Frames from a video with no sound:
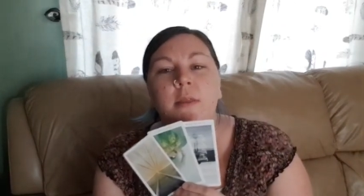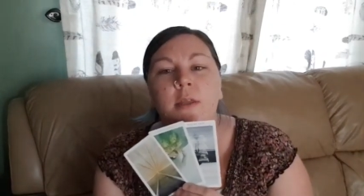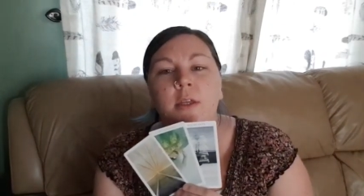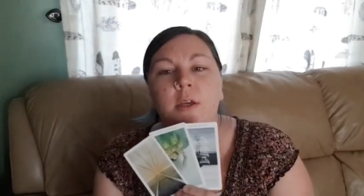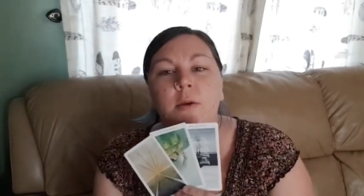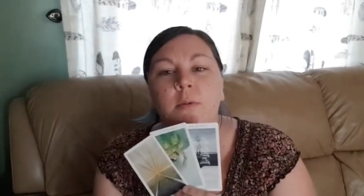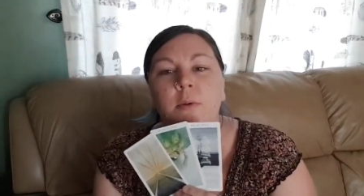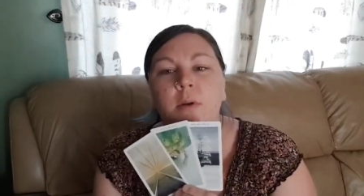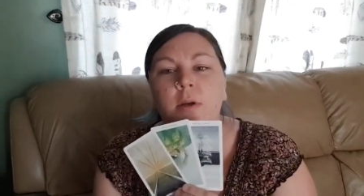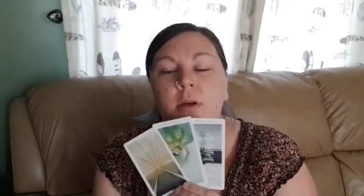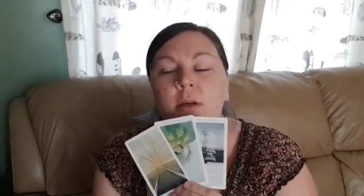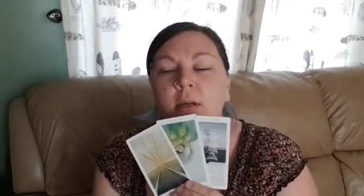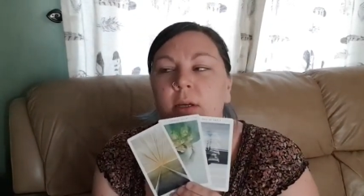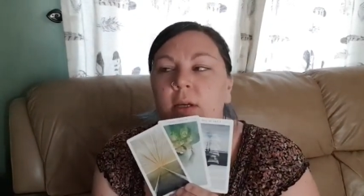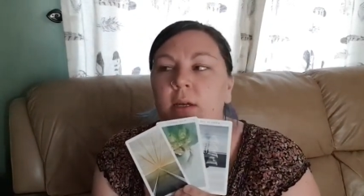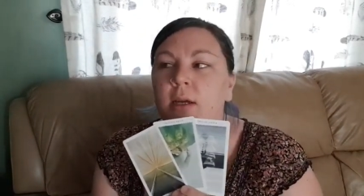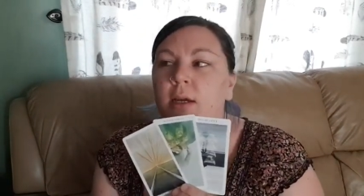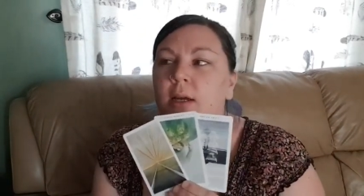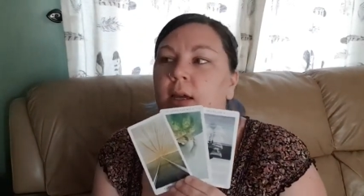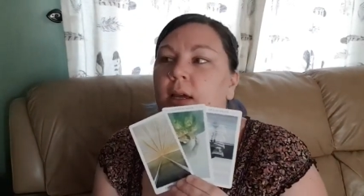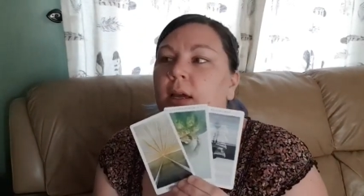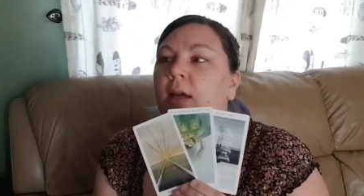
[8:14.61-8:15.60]
and you were
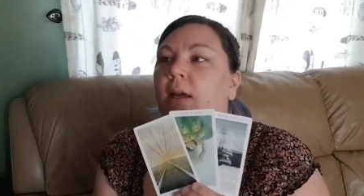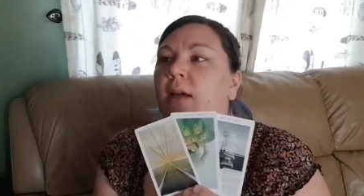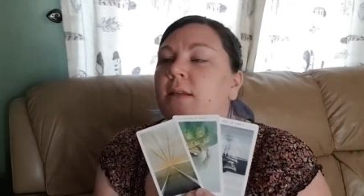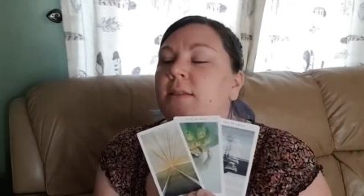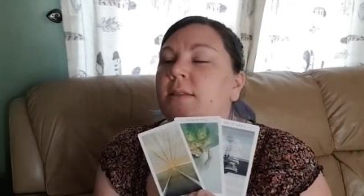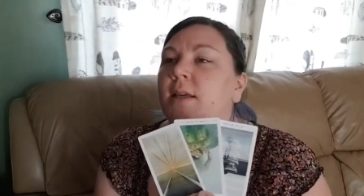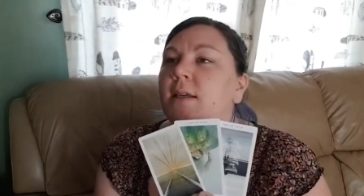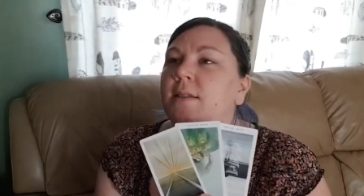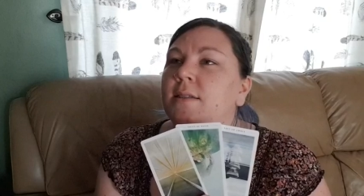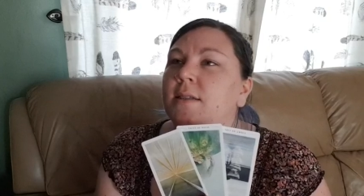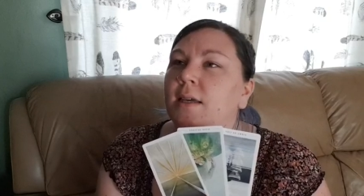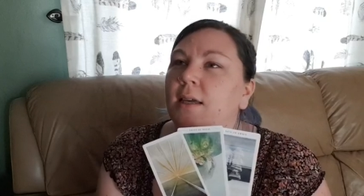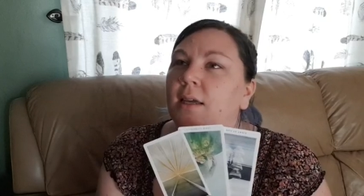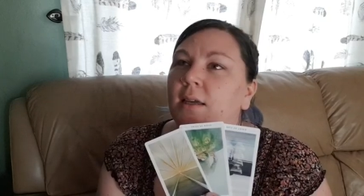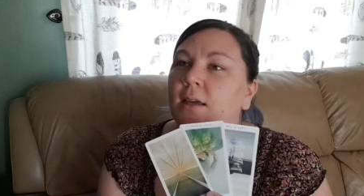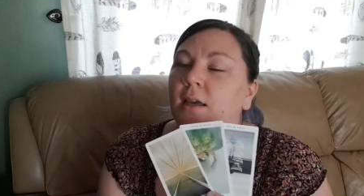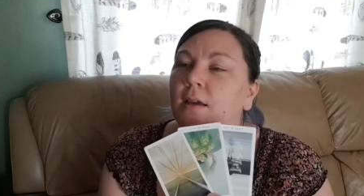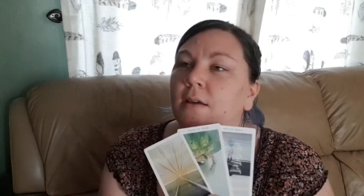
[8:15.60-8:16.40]
assessing.